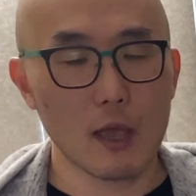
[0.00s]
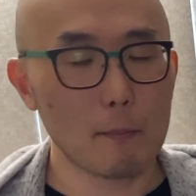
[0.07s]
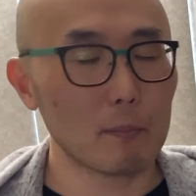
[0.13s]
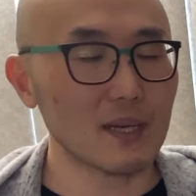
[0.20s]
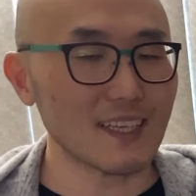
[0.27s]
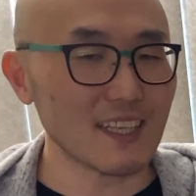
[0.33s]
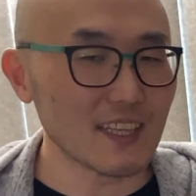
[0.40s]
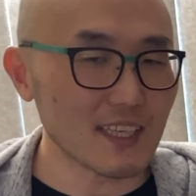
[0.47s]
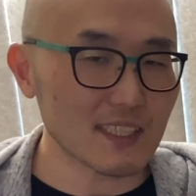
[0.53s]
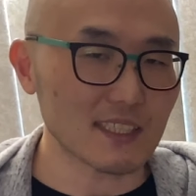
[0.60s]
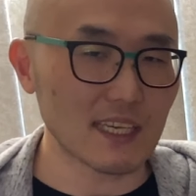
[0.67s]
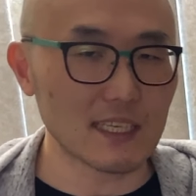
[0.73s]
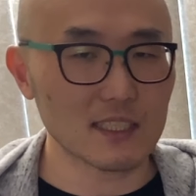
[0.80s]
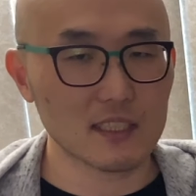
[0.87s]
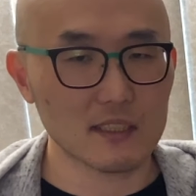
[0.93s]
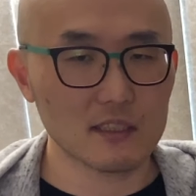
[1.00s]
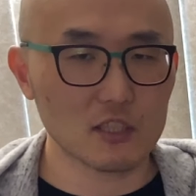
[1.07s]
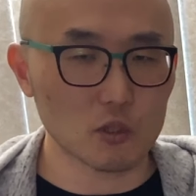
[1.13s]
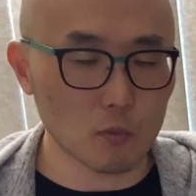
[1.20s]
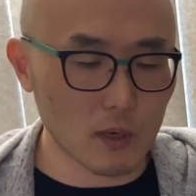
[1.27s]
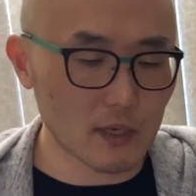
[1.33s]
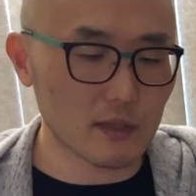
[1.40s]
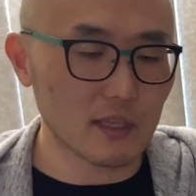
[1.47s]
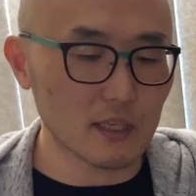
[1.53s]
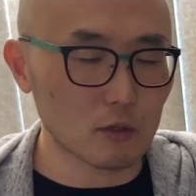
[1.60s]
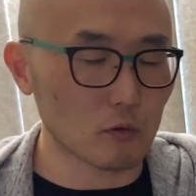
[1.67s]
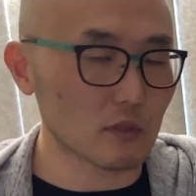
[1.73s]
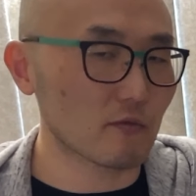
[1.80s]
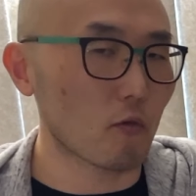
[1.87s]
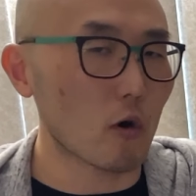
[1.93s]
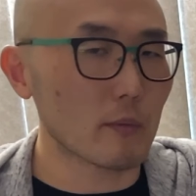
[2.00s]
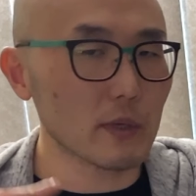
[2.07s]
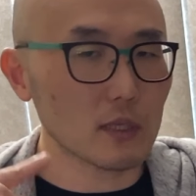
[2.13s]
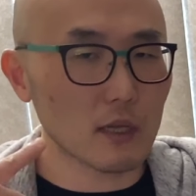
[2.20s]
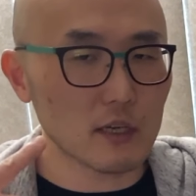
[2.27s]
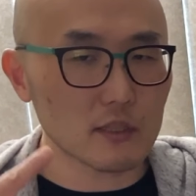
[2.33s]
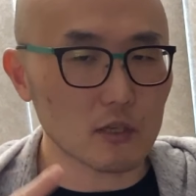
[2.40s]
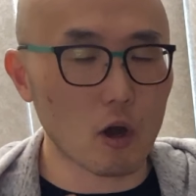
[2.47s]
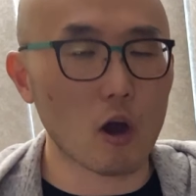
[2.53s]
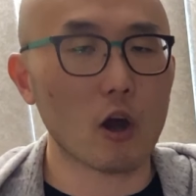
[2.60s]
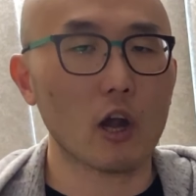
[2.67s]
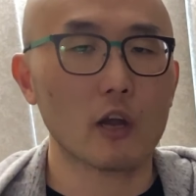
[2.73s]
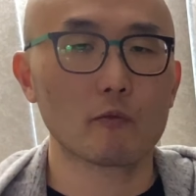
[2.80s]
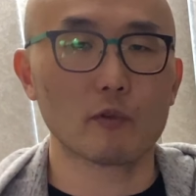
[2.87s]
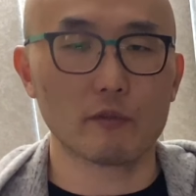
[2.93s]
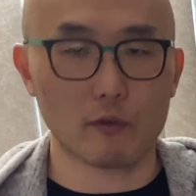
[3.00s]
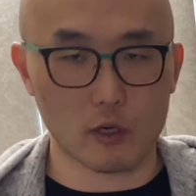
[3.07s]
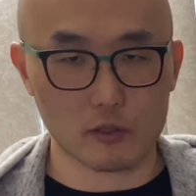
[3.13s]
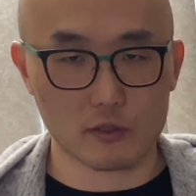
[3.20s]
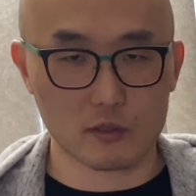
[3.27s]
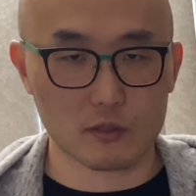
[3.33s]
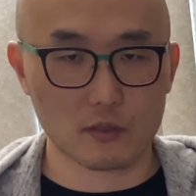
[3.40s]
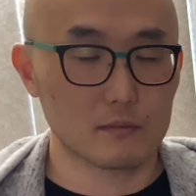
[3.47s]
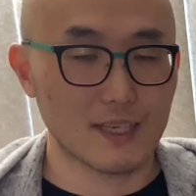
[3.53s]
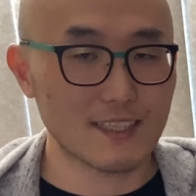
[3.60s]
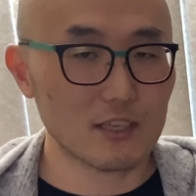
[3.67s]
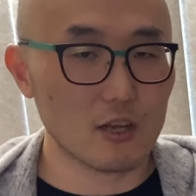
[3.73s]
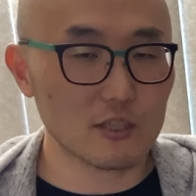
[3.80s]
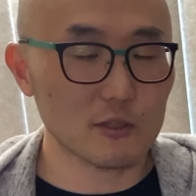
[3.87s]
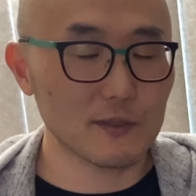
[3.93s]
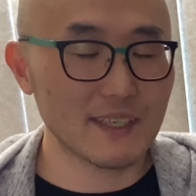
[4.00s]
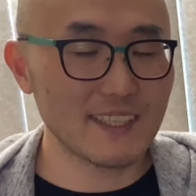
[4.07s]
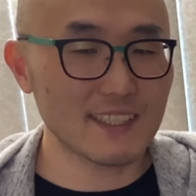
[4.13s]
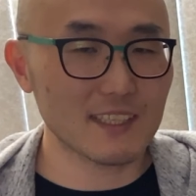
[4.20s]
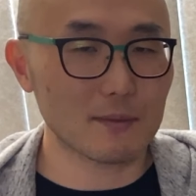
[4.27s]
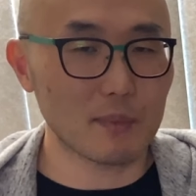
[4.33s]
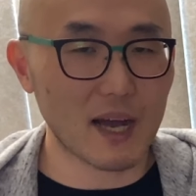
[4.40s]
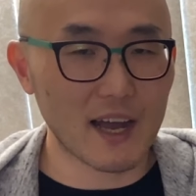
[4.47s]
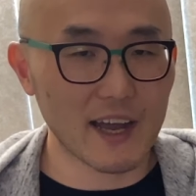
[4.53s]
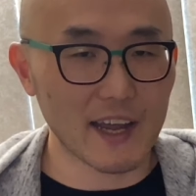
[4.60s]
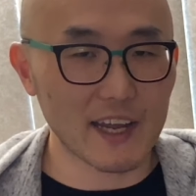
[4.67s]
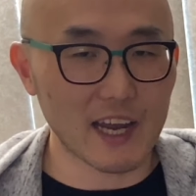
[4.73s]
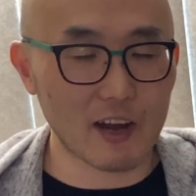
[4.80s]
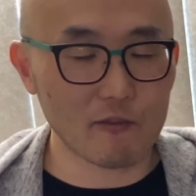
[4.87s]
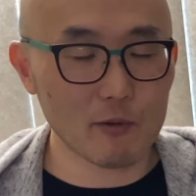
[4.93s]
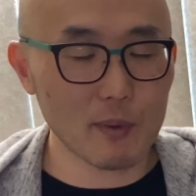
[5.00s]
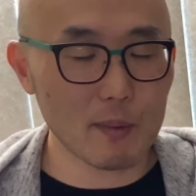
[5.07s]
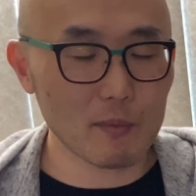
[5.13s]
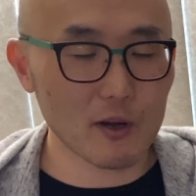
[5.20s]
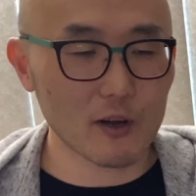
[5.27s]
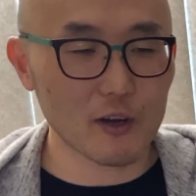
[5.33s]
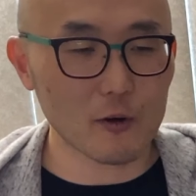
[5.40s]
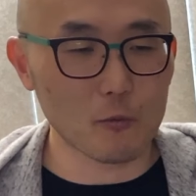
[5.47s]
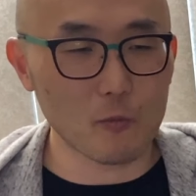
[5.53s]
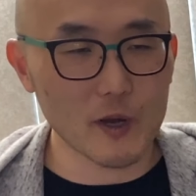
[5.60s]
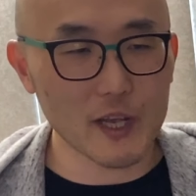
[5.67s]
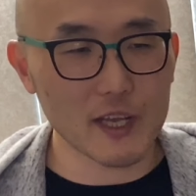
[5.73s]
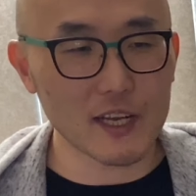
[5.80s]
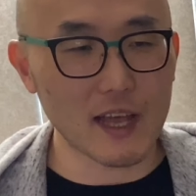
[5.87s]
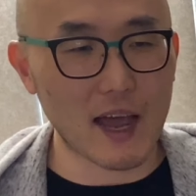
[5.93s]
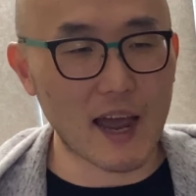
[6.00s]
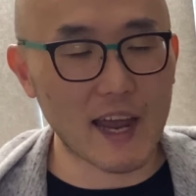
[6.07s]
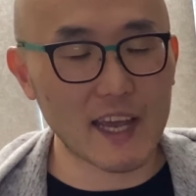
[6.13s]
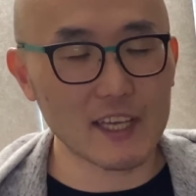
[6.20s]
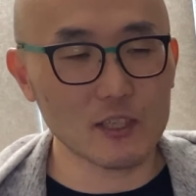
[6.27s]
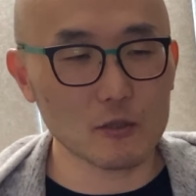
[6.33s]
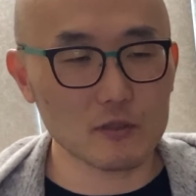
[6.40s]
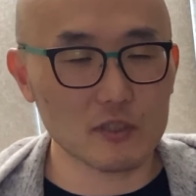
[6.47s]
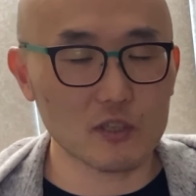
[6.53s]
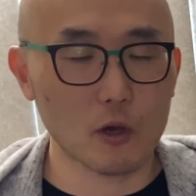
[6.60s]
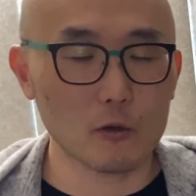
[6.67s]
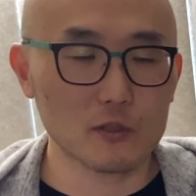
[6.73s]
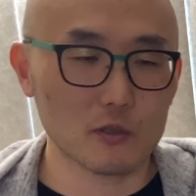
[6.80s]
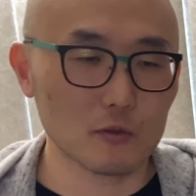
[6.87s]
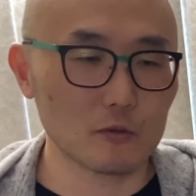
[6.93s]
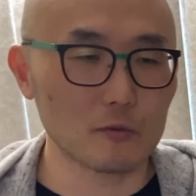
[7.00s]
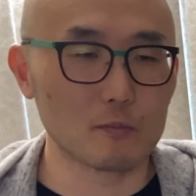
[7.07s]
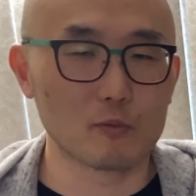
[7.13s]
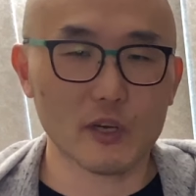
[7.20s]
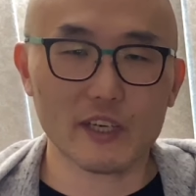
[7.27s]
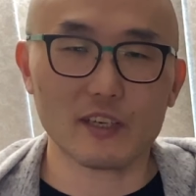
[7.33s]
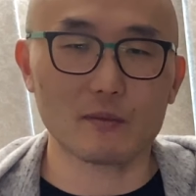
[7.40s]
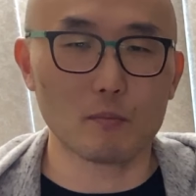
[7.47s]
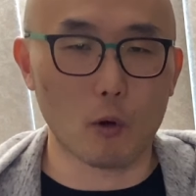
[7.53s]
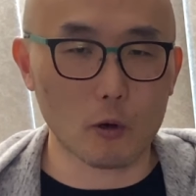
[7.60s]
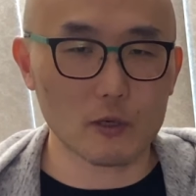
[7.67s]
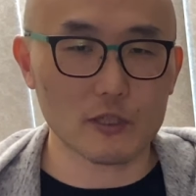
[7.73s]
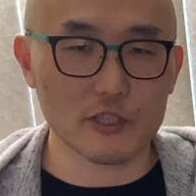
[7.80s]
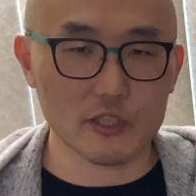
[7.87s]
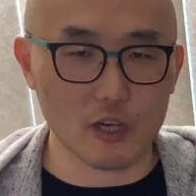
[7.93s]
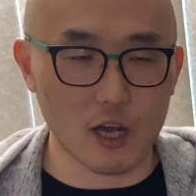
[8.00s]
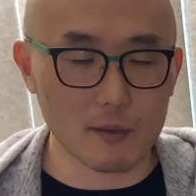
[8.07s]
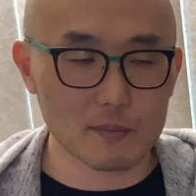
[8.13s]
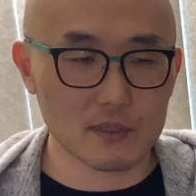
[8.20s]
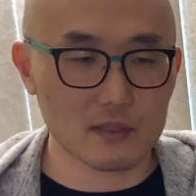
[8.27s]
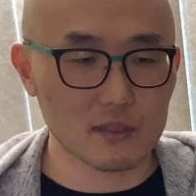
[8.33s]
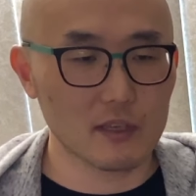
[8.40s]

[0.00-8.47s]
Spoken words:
But in this instance, you want to think those formulas are reversed. It's also easy to buy. I remember when I used to go to brick and mortar shops,